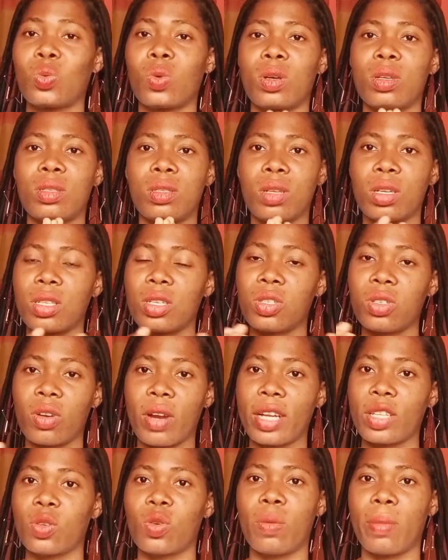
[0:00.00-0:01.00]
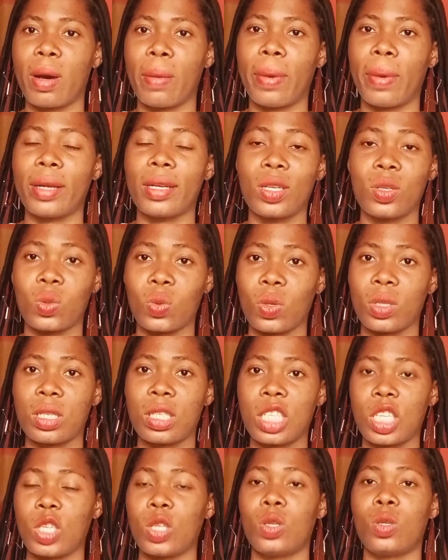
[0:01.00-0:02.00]
was nothing to write home about. It was
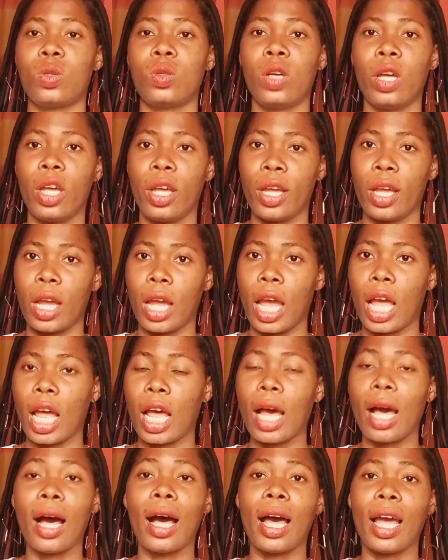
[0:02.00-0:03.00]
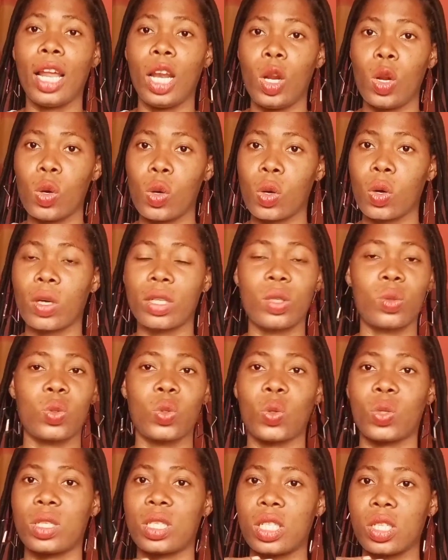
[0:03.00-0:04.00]
still a low cut, it
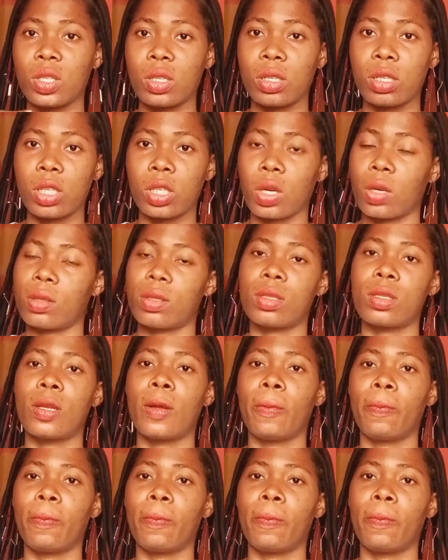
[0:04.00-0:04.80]
was still short.